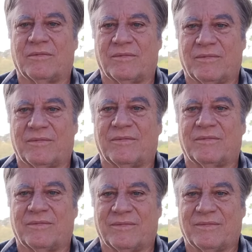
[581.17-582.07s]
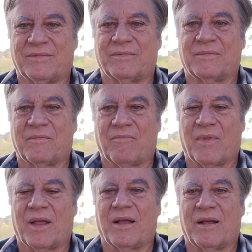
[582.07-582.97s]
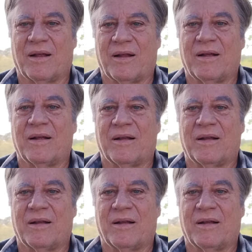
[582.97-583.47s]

(silence)